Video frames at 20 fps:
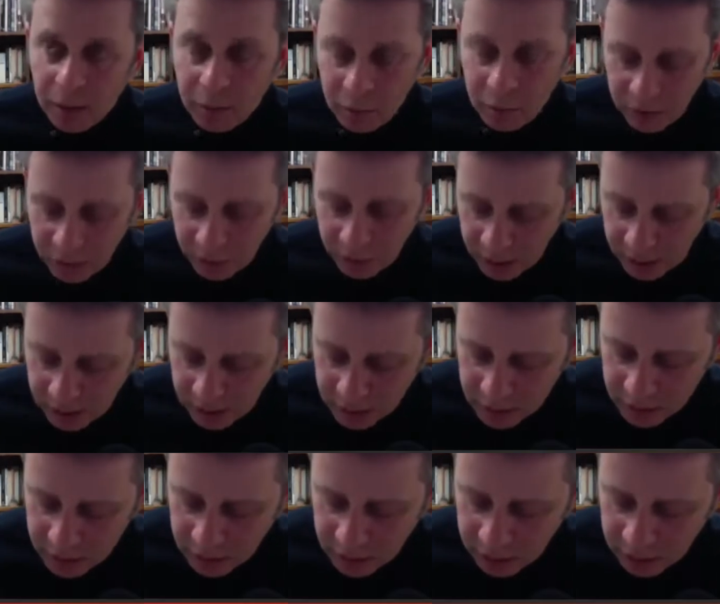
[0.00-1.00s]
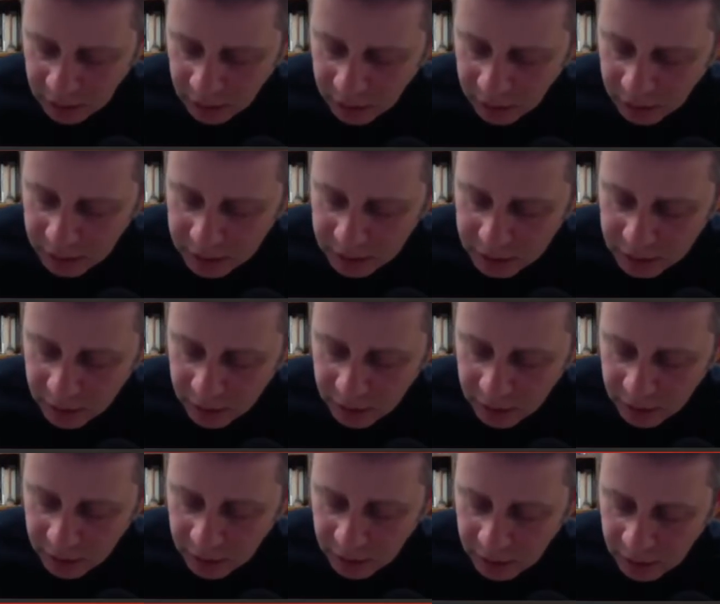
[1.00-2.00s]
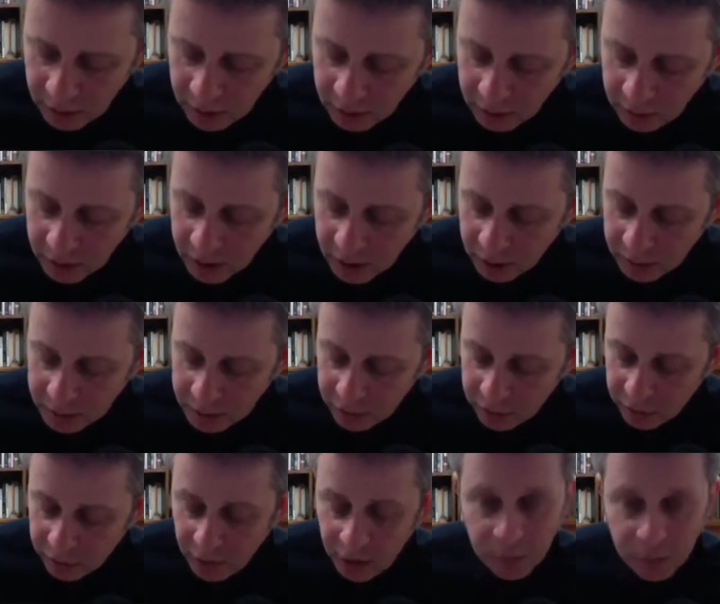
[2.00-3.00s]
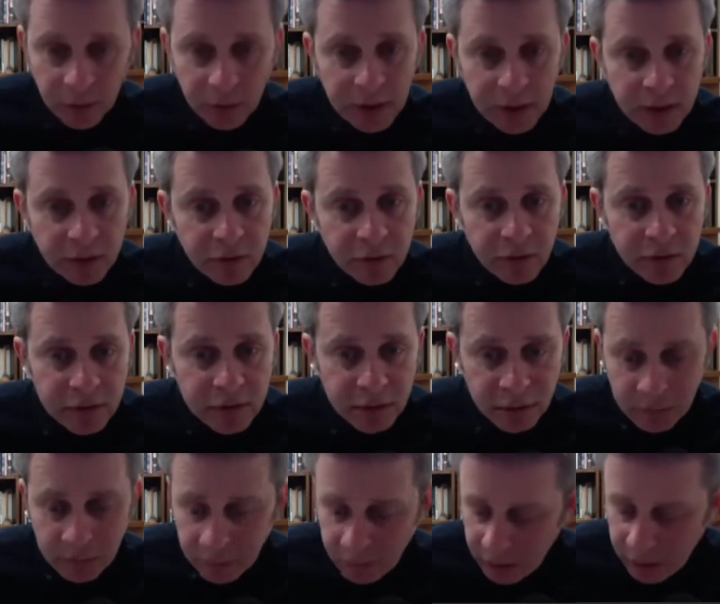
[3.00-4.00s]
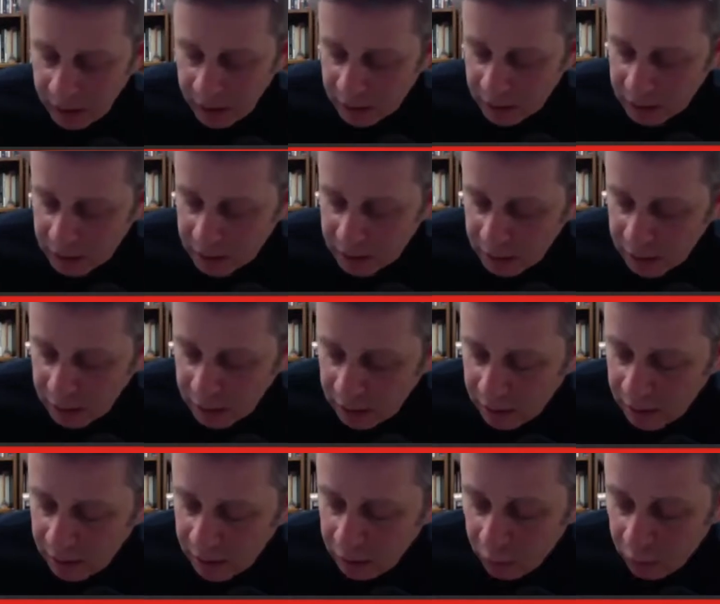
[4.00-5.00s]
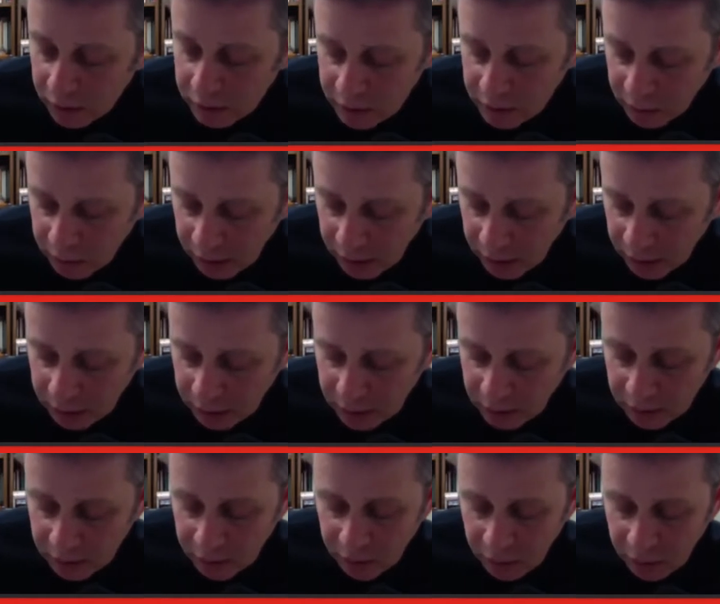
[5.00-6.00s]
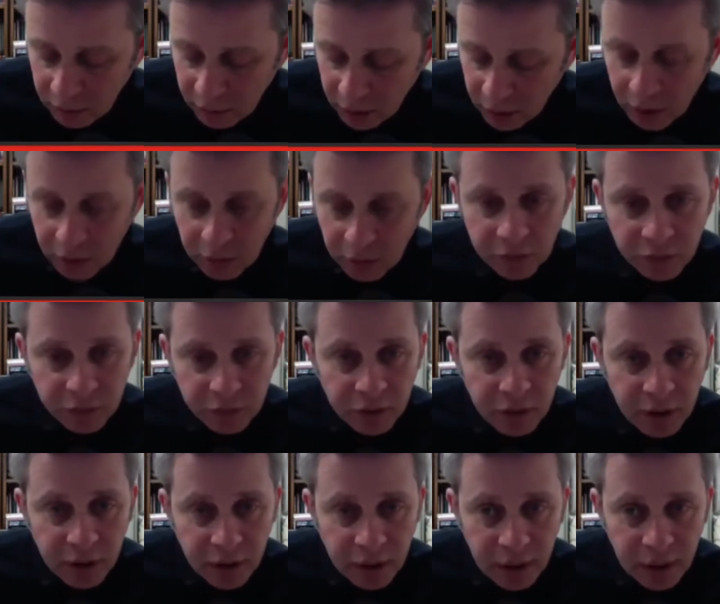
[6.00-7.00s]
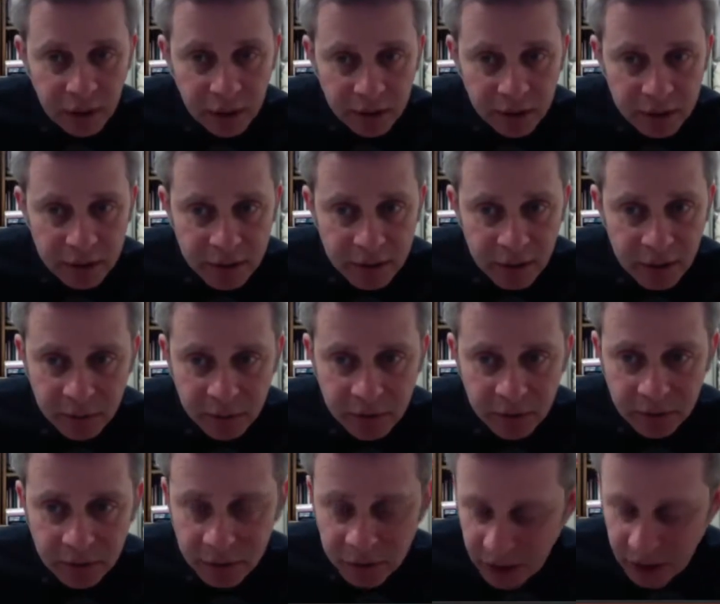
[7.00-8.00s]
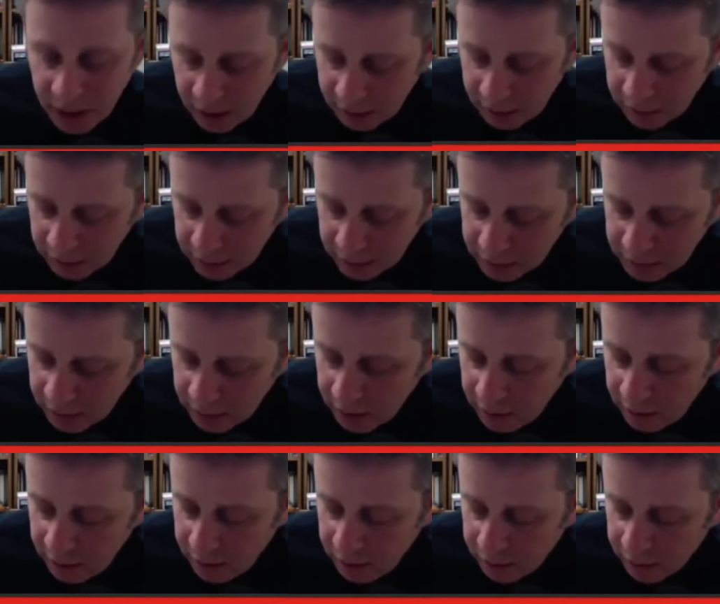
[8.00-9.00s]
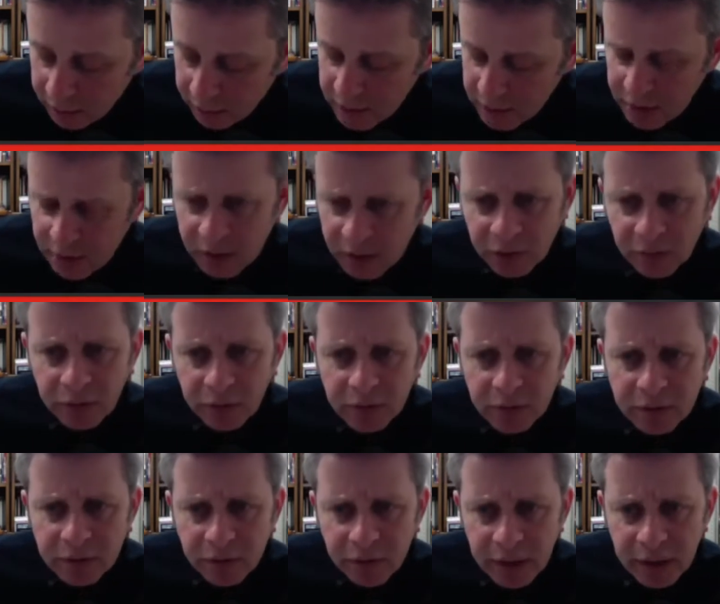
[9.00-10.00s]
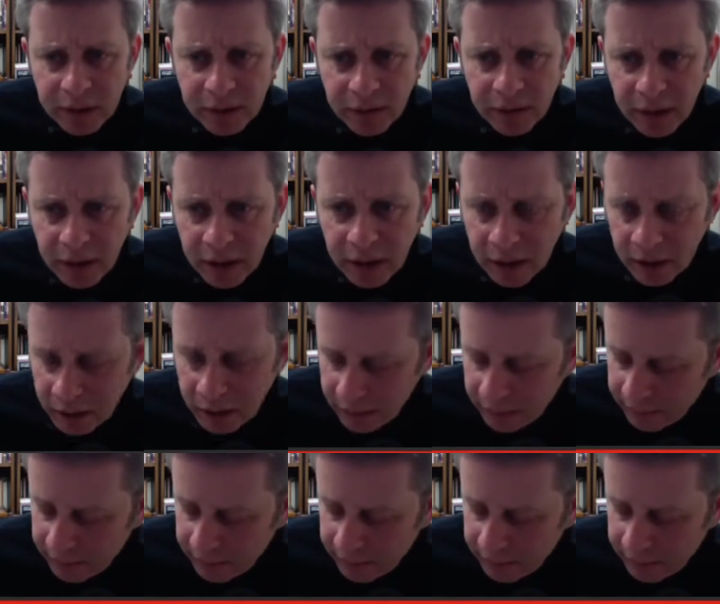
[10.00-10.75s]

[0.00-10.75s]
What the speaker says: We try to show how history becomes a far more interesting place once we learn to throw off our conceptual shackles and perceive what's really there.